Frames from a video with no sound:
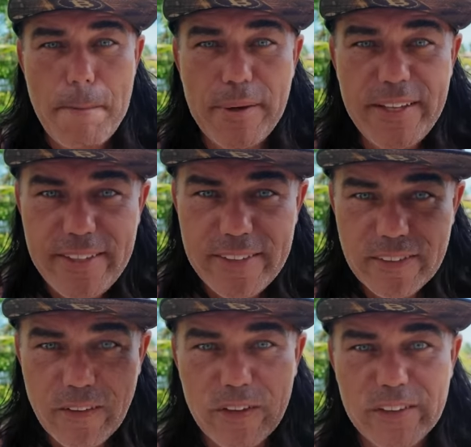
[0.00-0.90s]
Please
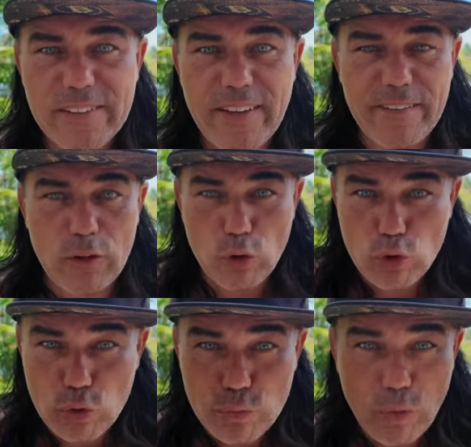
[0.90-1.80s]
understand that those
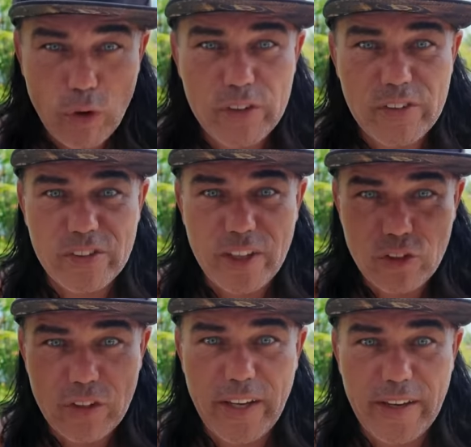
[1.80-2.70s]
two voices in
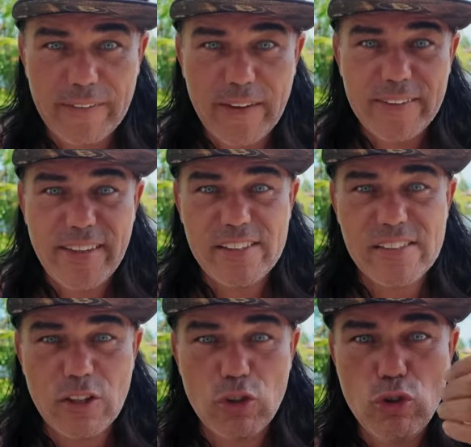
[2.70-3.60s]
your head, that is
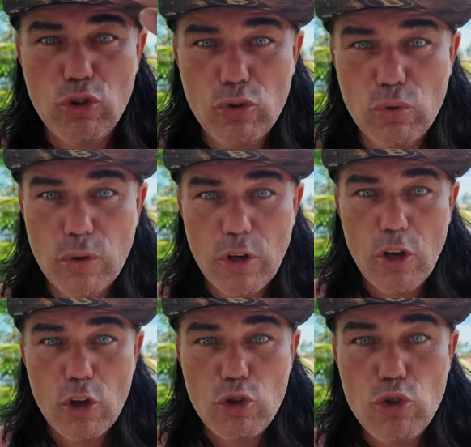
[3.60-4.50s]
not you.
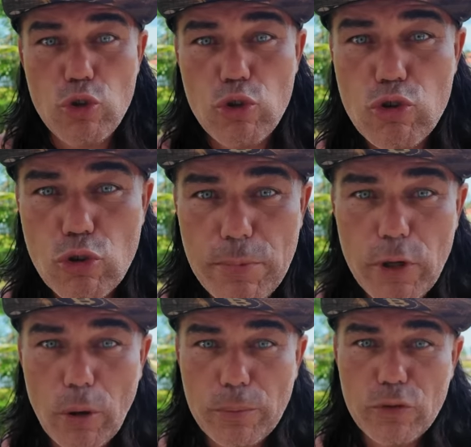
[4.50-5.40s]
You should be
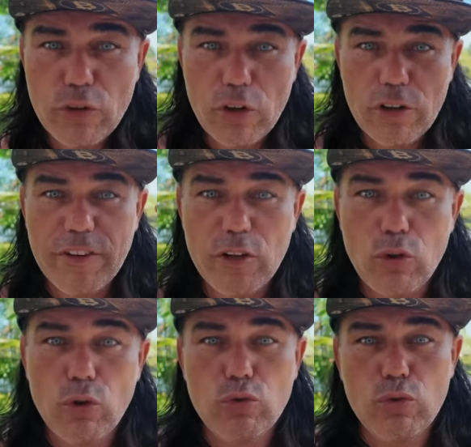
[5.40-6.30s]
observing
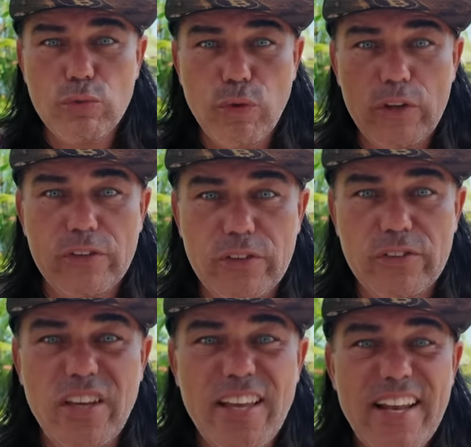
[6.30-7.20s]
those two
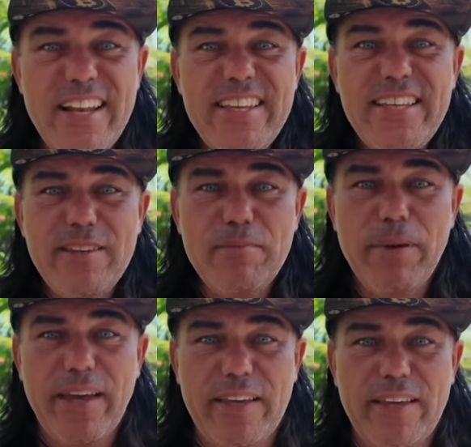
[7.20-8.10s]
voices. Lean
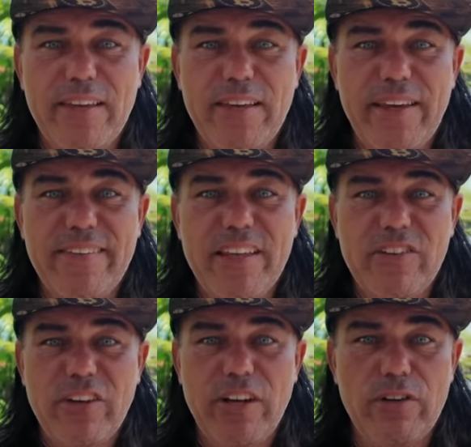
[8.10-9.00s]
back in that
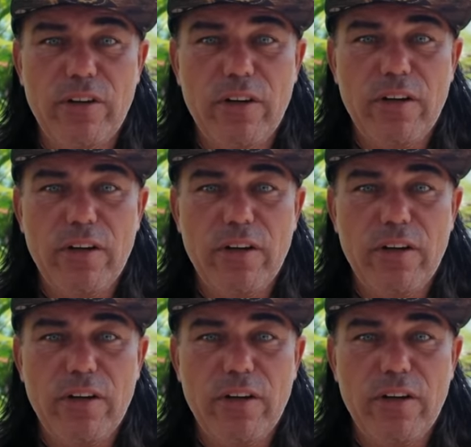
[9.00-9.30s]
chair.